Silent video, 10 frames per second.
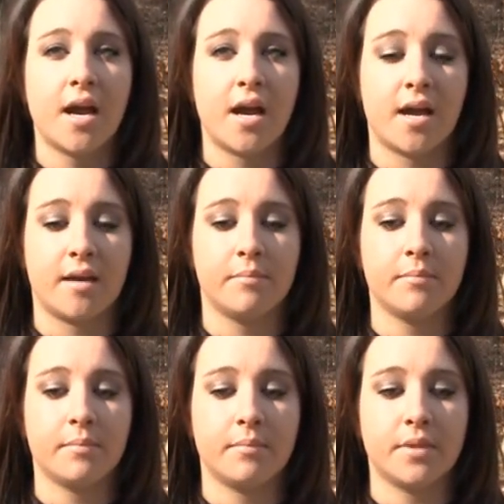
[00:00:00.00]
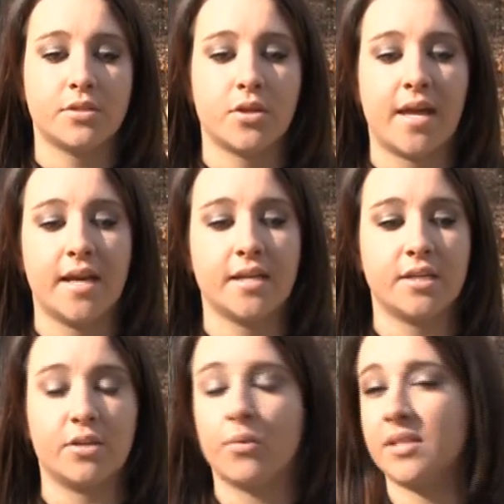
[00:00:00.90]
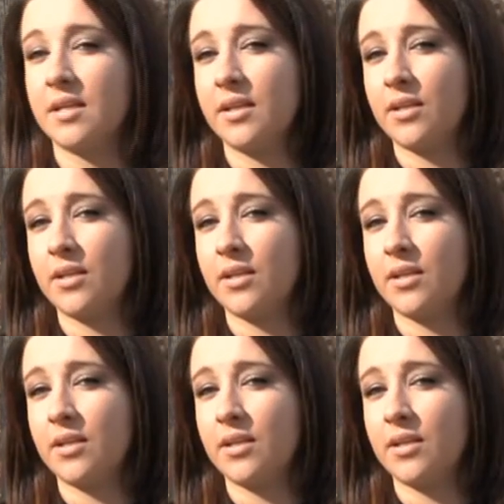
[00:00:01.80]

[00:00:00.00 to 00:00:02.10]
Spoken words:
so that there wasn't